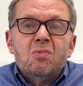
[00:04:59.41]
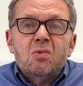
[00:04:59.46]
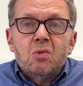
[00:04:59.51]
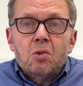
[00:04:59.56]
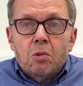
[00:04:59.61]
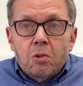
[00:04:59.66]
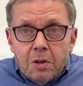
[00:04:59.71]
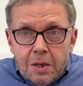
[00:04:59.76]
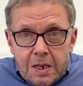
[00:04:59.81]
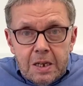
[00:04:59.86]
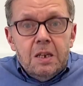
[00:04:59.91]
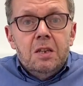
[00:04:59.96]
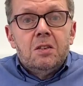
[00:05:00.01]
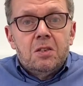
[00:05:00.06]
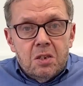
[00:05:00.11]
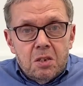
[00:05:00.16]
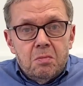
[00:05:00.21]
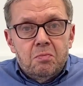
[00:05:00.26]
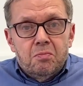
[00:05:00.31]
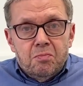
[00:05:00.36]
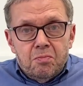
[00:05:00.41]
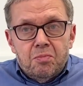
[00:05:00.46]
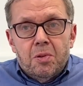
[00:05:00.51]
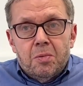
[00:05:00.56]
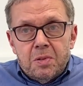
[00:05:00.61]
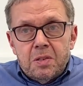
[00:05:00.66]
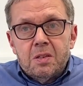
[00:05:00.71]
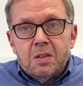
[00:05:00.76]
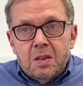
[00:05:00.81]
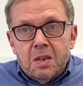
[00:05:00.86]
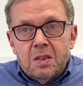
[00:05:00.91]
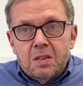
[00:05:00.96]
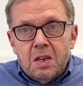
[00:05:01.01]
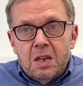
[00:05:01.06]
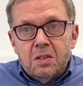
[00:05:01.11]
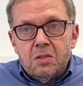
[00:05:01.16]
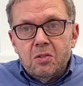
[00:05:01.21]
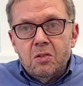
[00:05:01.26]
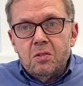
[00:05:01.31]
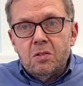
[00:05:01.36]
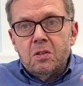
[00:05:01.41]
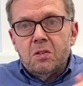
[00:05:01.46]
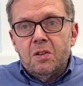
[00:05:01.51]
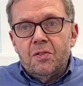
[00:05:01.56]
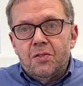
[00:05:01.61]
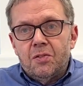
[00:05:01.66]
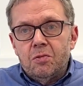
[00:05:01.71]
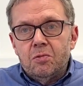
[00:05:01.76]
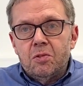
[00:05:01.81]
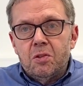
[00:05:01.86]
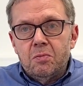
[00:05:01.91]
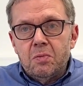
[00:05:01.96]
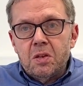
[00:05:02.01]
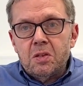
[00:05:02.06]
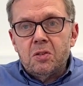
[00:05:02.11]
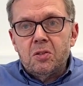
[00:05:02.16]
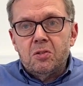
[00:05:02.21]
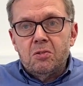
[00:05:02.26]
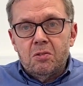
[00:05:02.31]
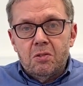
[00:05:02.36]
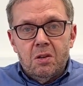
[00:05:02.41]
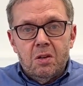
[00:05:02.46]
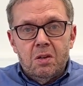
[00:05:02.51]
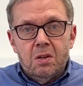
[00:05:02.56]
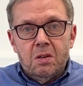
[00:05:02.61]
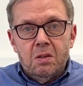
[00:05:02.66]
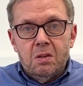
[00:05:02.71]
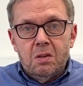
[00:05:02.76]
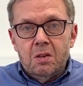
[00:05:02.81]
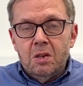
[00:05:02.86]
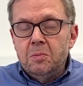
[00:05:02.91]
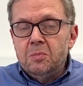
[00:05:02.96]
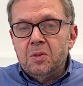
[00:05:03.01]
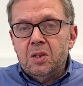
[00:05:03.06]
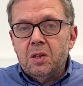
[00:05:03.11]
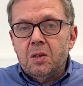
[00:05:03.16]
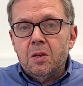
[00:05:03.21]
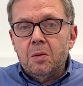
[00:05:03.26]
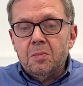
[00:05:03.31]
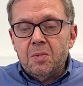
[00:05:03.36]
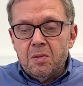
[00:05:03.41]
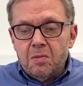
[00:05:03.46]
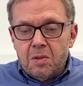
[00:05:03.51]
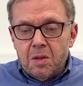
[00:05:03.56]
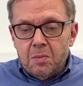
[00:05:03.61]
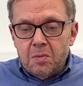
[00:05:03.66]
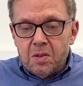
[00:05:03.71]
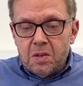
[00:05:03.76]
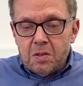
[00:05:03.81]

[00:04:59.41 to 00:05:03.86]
Quite easy, probably, isn't it? It's not so difficult to register a limited company with Companies